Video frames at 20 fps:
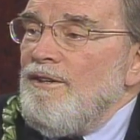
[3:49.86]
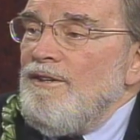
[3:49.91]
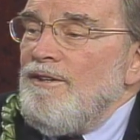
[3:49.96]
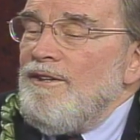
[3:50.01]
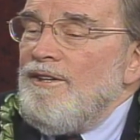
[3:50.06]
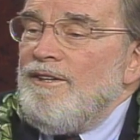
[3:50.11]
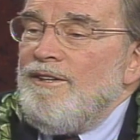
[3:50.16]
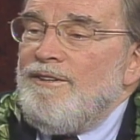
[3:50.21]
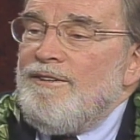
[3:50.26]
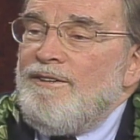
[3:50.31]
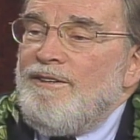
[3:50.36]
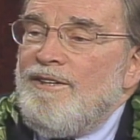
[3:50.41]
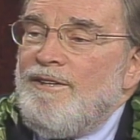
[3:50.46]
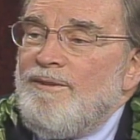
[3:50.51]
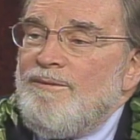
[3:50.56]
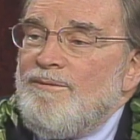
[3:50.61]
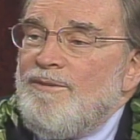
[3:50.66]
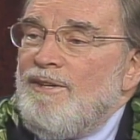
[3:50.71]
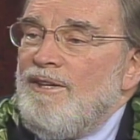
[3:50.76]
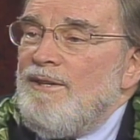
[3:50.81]
And
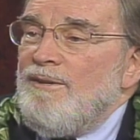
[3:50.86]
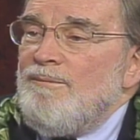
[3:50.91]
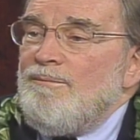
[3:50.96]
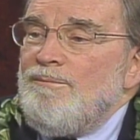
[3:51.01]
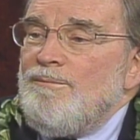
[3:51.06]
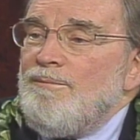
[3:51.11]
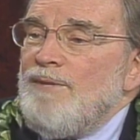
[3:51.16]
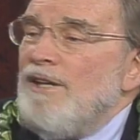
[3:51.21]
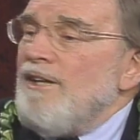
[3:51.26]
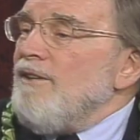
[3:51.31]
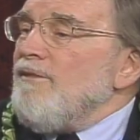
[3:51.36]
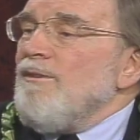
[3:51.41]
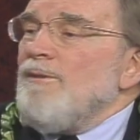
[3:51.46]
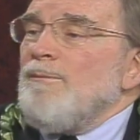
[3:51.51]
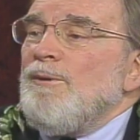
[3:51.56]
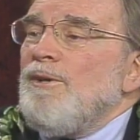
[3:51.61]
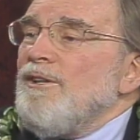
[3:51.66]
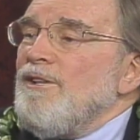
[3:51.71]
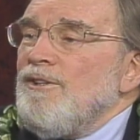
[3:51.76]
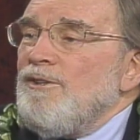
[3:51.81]
they, they met
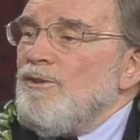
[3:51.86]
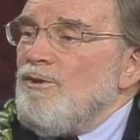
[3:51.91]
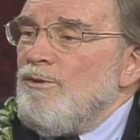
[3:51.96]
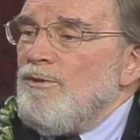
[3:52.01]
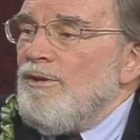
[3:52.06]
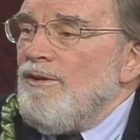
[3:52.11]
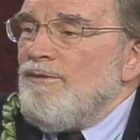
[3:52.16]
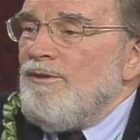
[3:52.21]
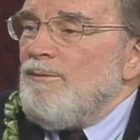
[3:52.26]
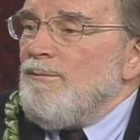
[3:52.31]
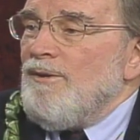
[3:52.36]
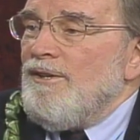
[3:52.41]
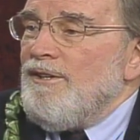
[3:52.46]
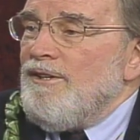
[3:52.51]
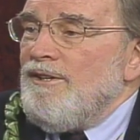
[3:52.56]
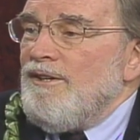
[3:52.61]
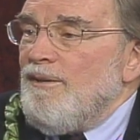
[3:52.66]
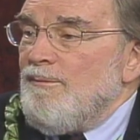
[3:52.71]
everybody and knew everybody.